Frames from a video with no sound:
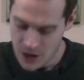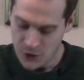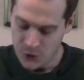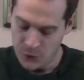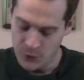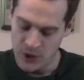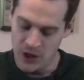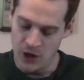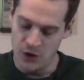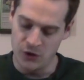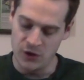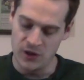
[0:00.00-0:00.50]

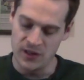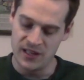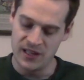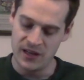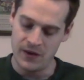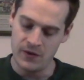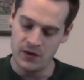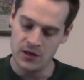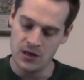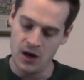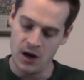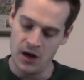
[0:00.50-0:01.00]

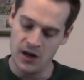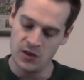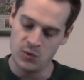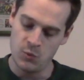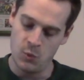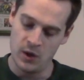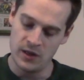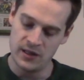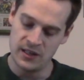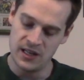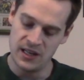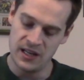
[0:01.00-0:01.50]
307 yards,
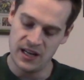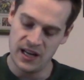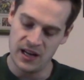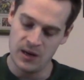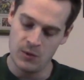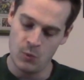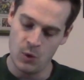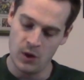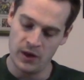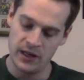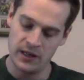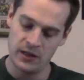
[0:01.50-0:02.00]
1 TD,
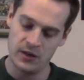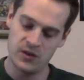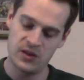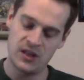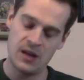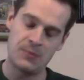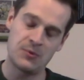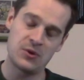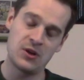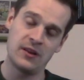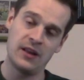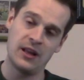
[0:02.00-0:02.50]
and 1
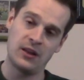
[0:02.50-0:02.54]
interception.